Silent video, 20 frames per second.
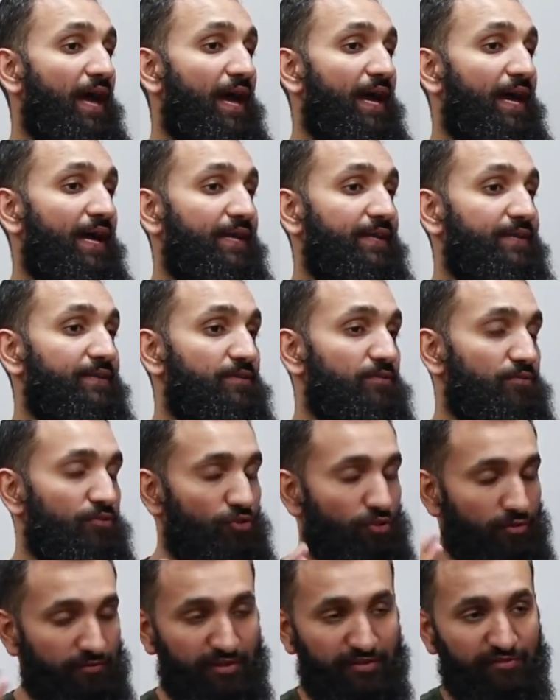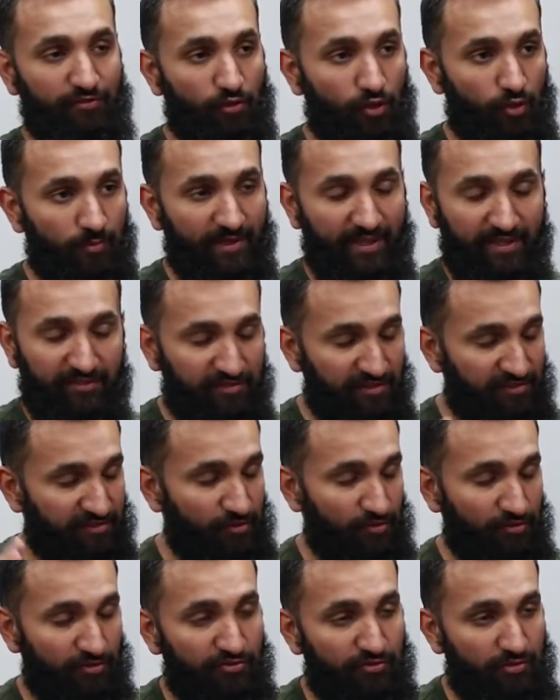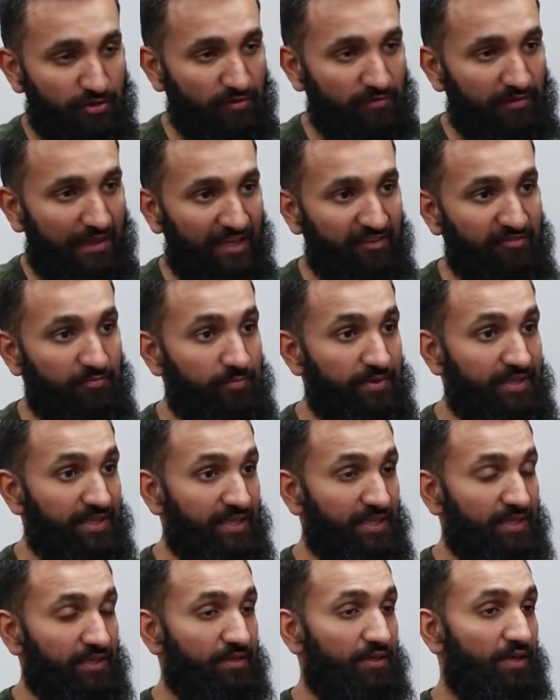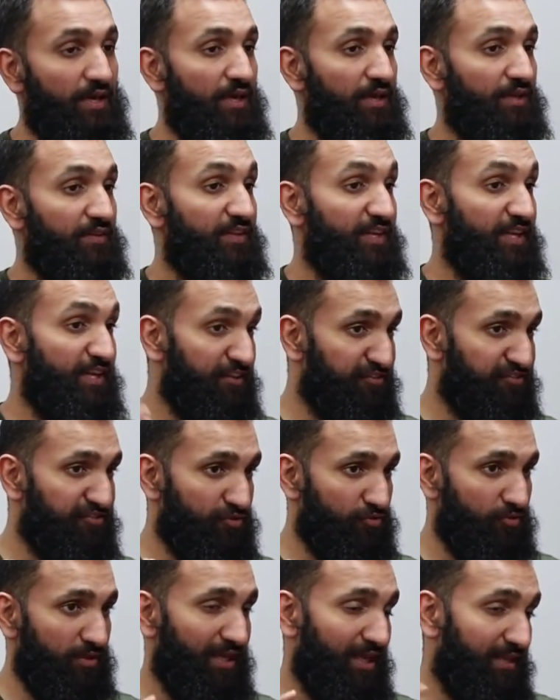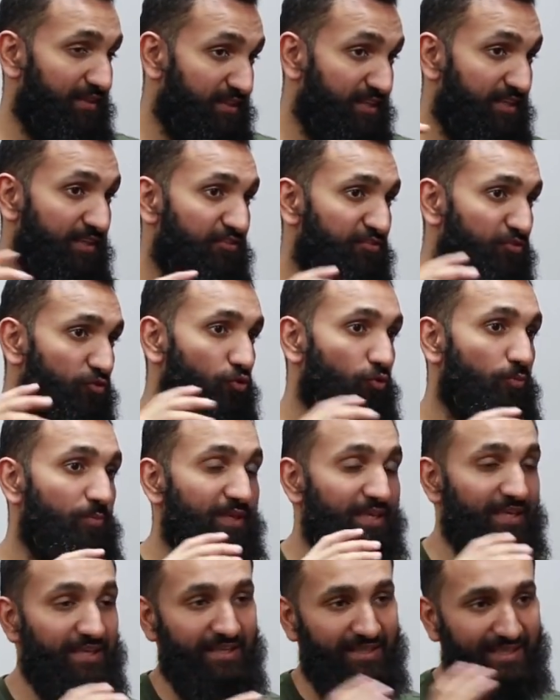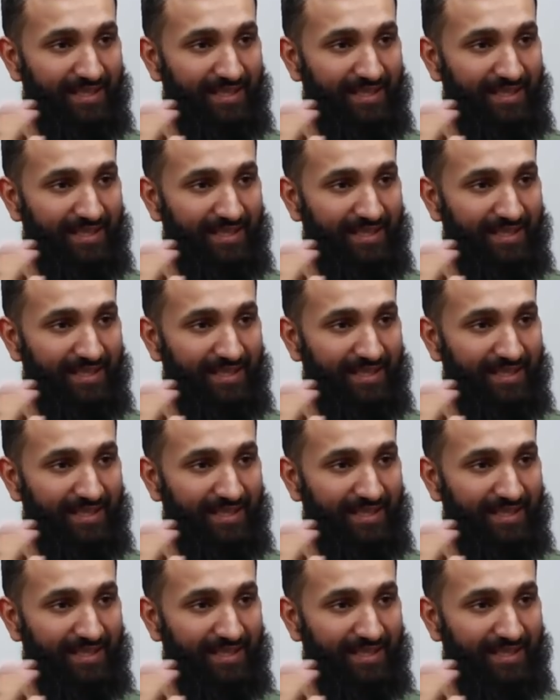and universal common ancestry, or the tree of life, being the history, and these two being